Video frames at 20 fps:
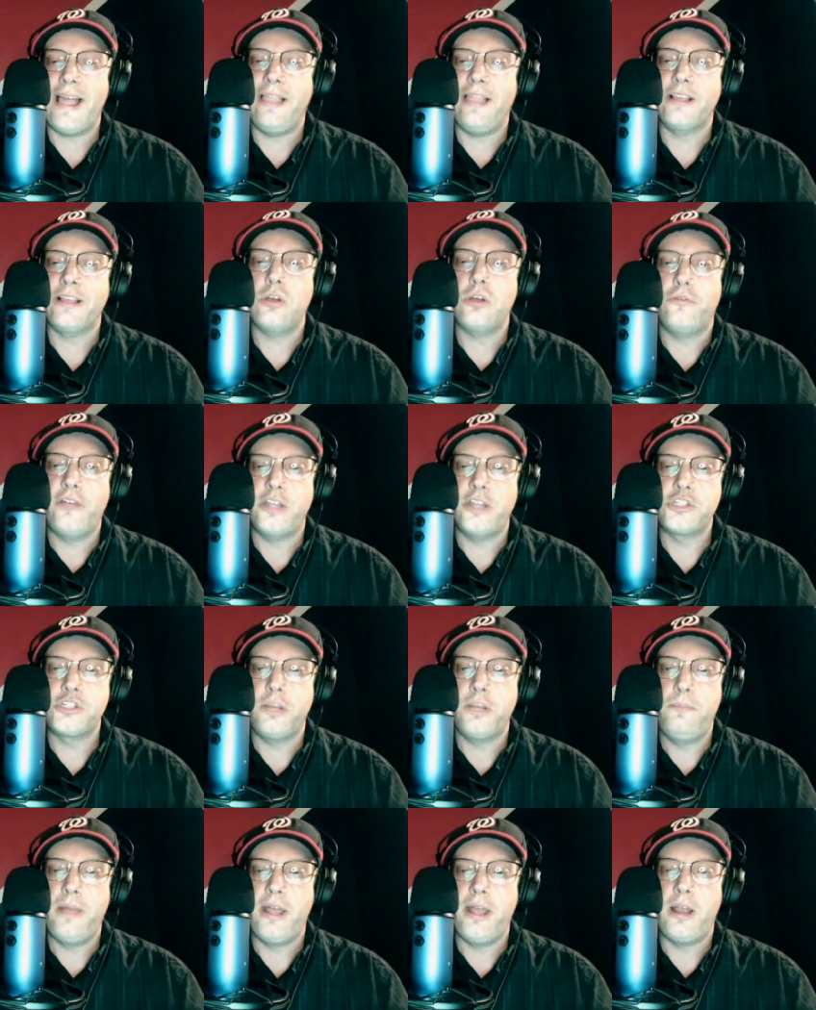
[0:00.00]
Alex
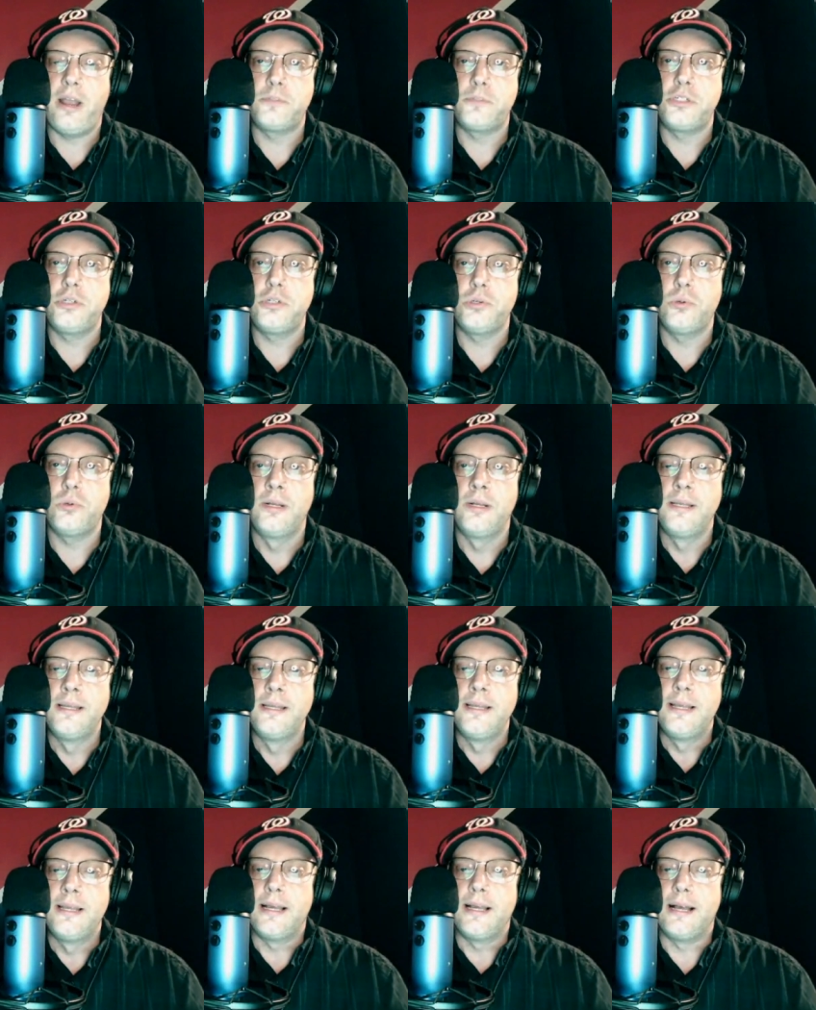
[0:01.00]
Ovechkin been up to?
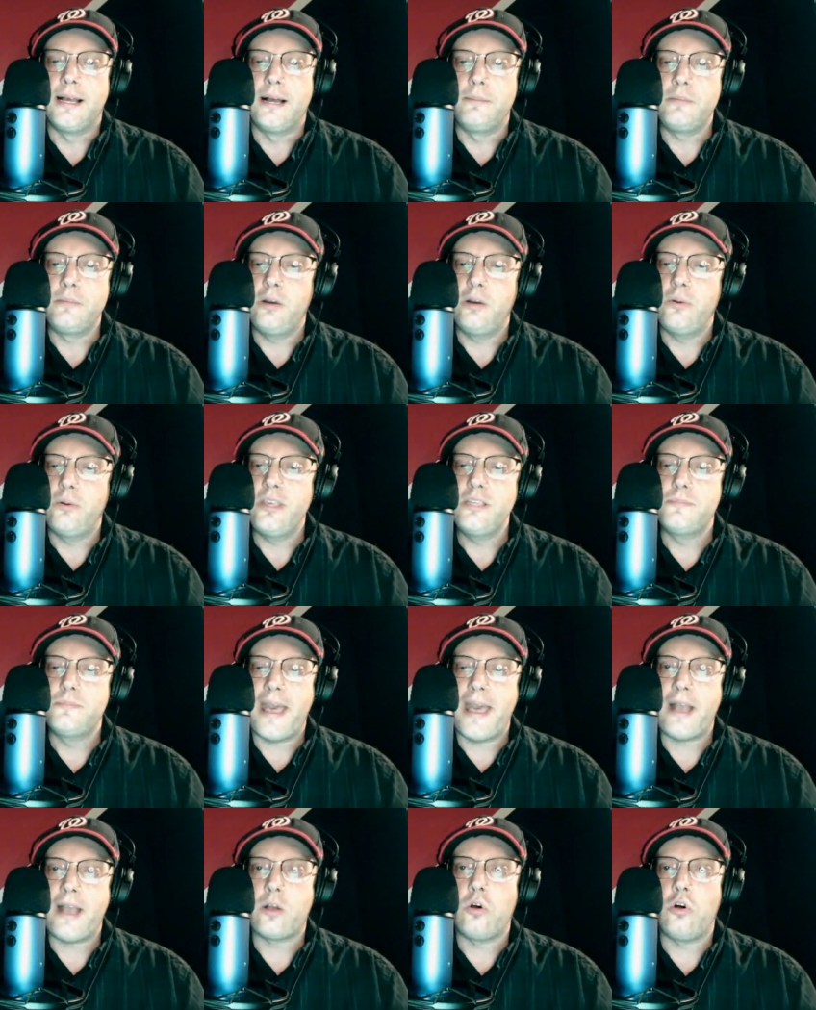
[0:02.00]
You know, he's
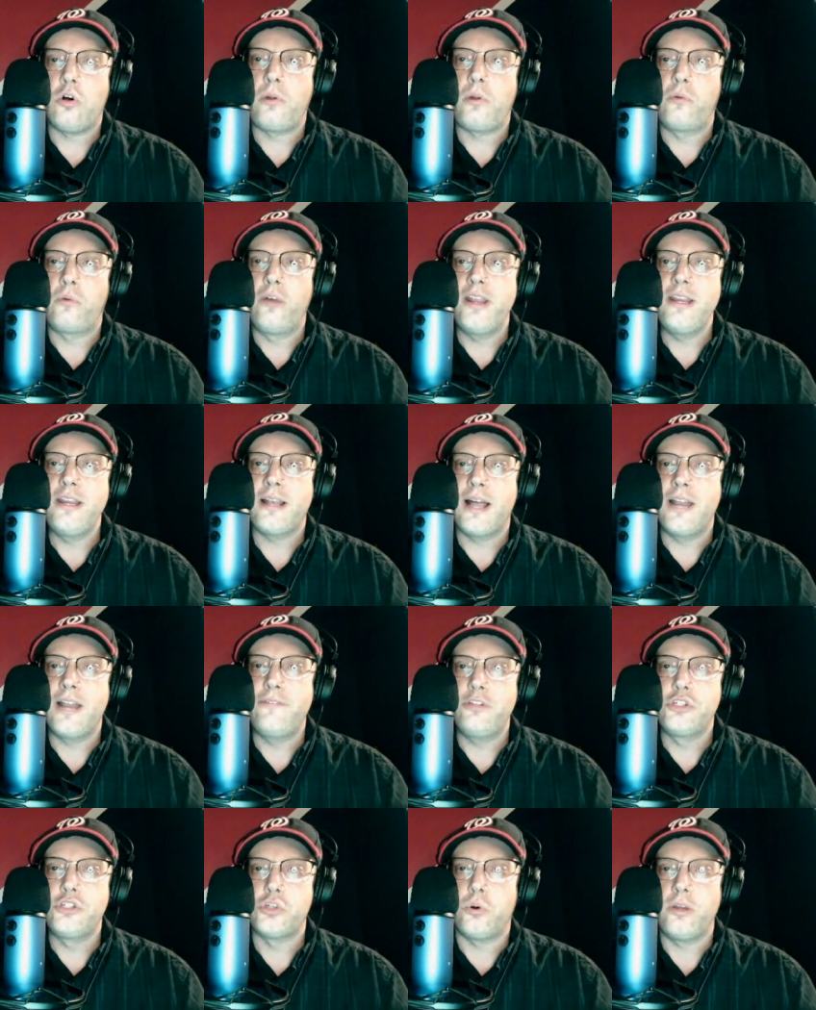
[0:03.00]
back home already, kind
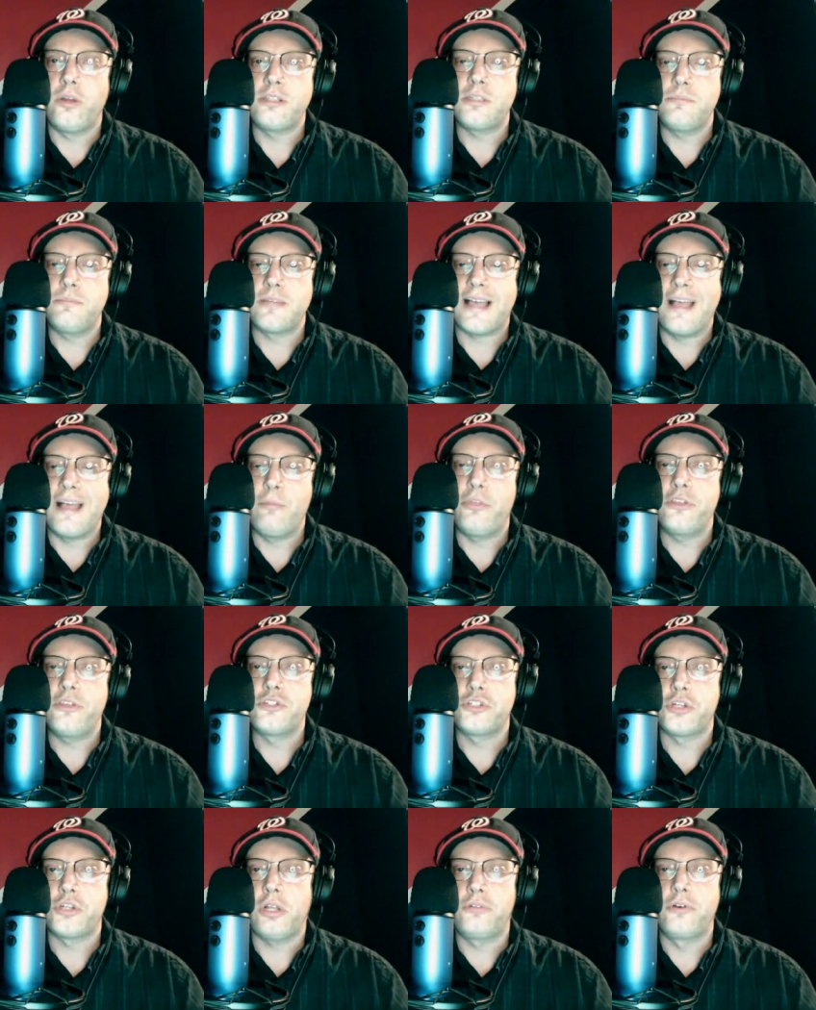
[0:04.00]
of enjoying some time with
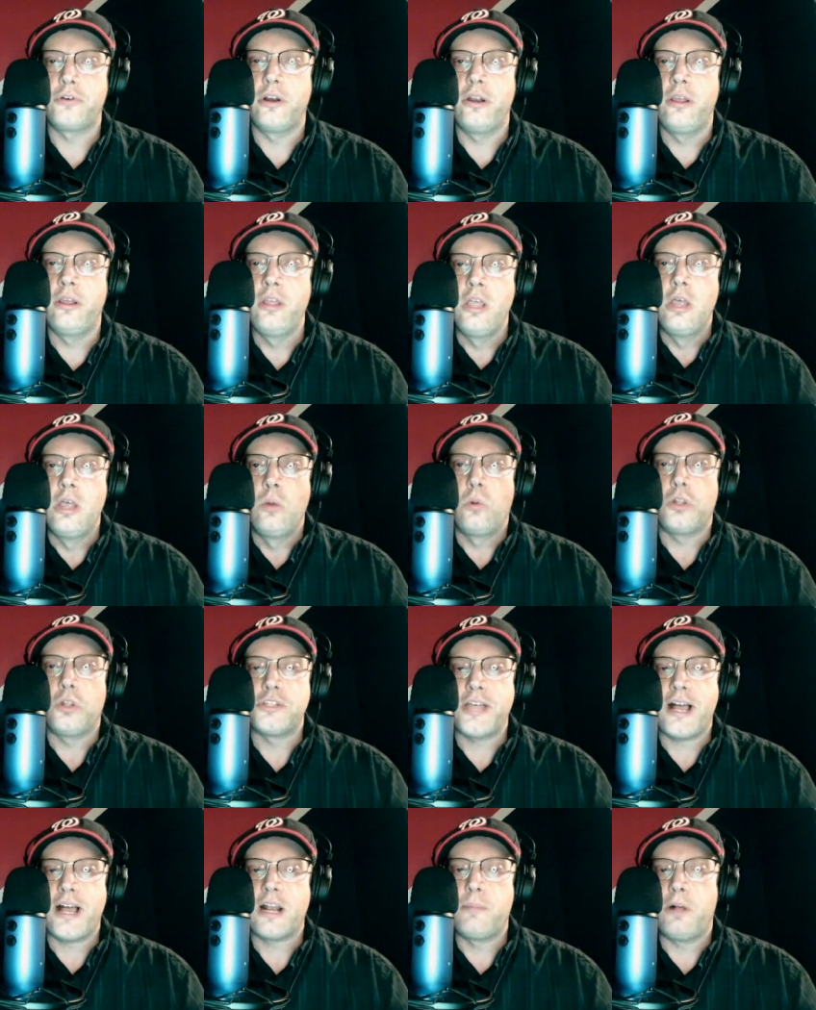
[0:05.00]
his children. We'll
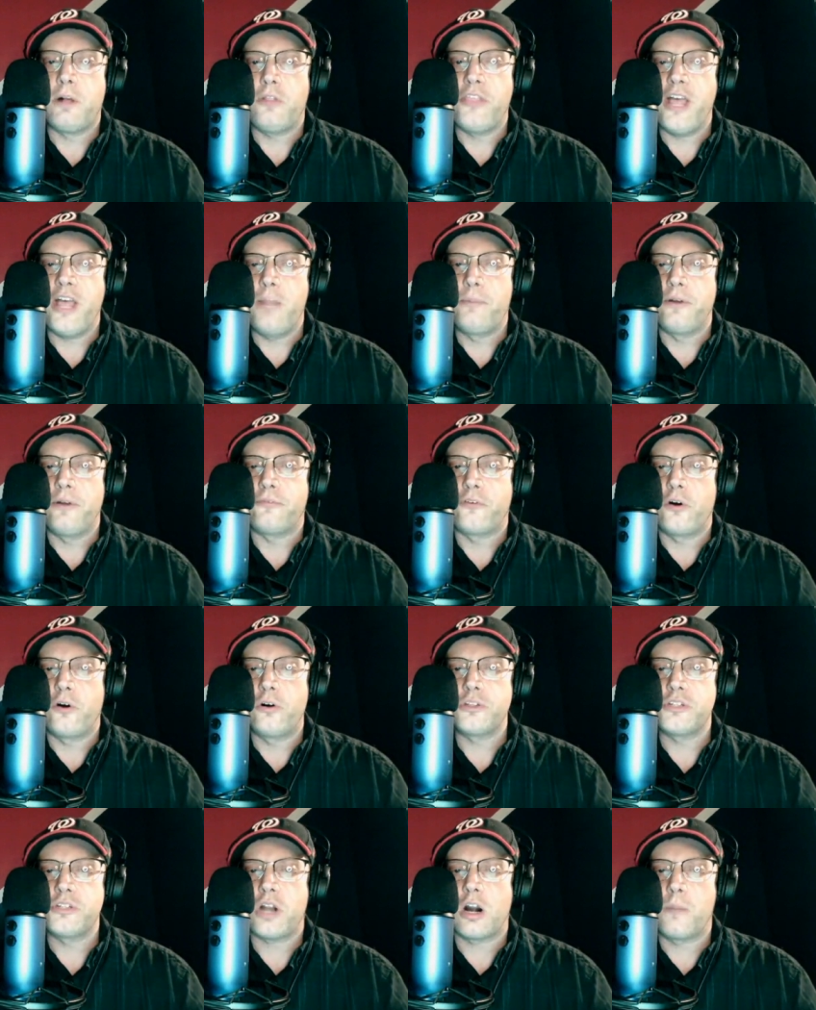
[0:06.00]
talk about that. But
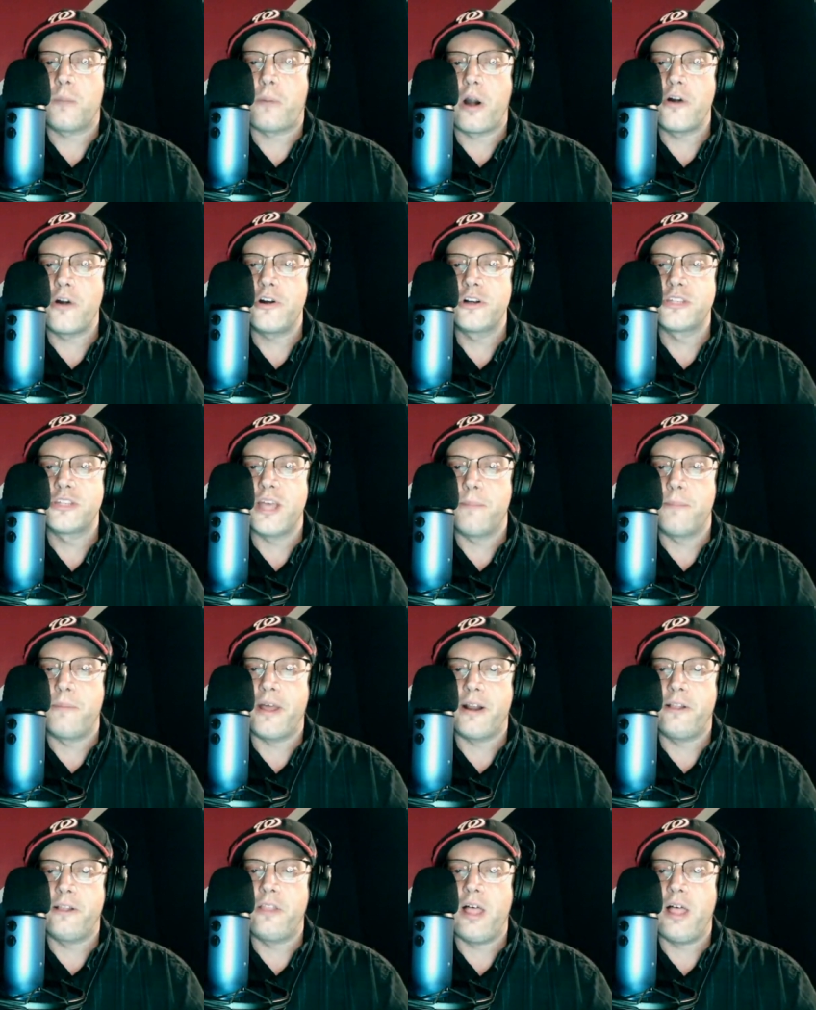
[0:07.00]
first, our partners at
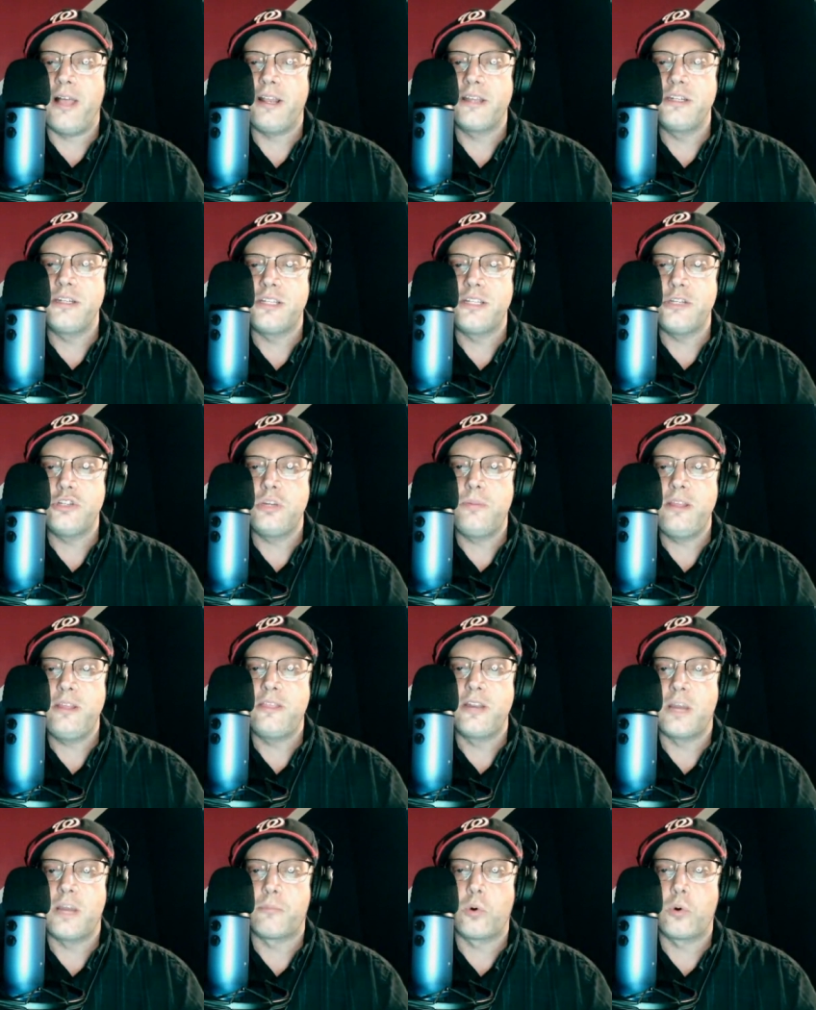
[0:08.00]
BetOnline continue to be
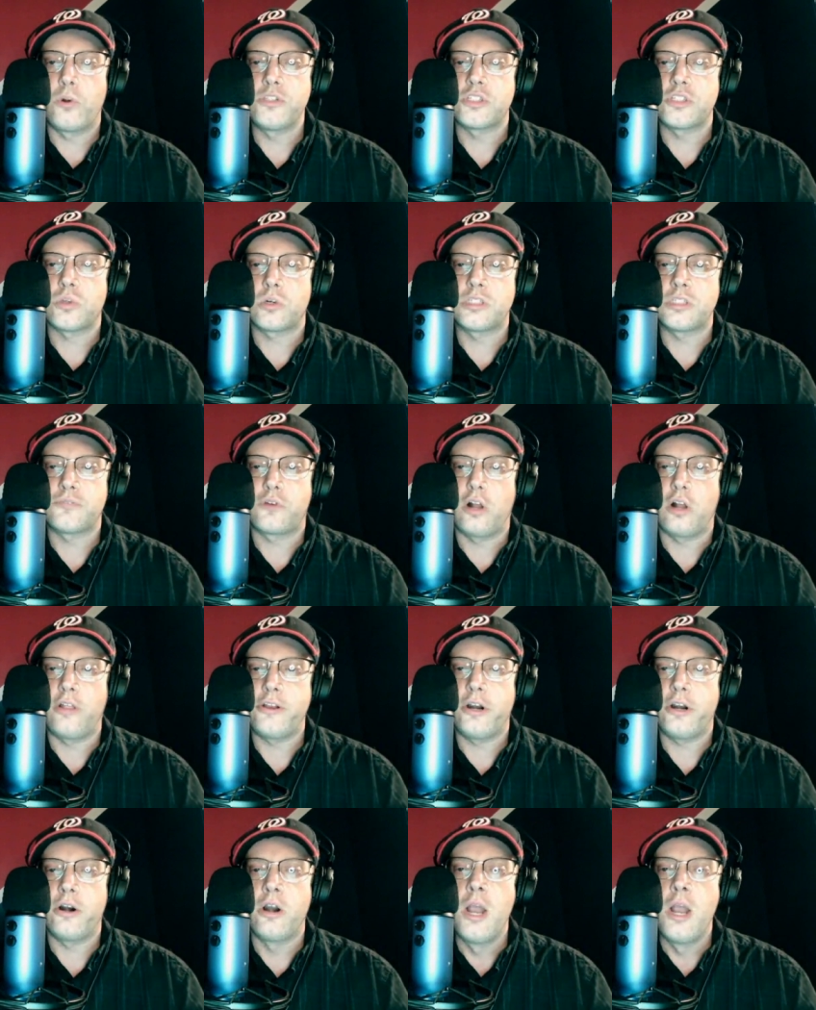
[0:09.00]
the number one source for all
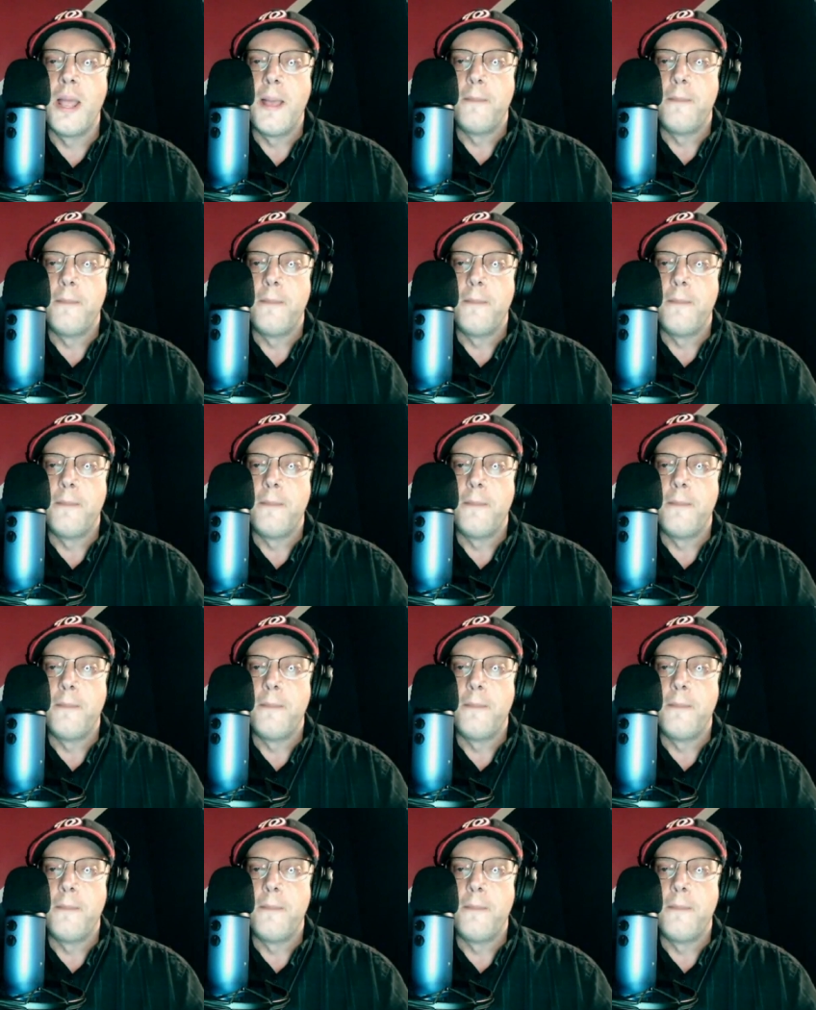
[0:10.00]
your